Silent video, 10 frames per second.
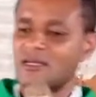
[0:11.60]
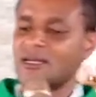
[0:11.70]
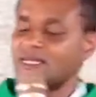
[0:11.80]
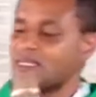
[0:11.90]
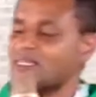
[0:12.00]

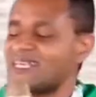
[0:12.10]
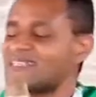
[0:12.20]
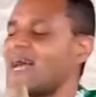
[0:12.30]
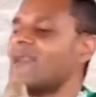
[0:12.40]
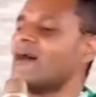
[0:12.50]
Listen, it's a
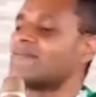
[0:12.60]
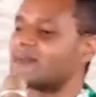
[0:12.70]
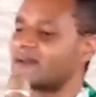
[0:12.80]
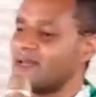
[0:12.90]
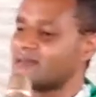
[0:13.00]
sign of
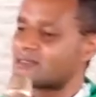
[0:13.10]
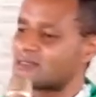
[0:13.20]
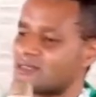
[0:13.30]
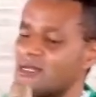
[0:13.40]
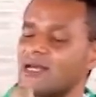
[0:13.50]

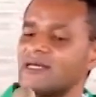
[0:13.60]
grace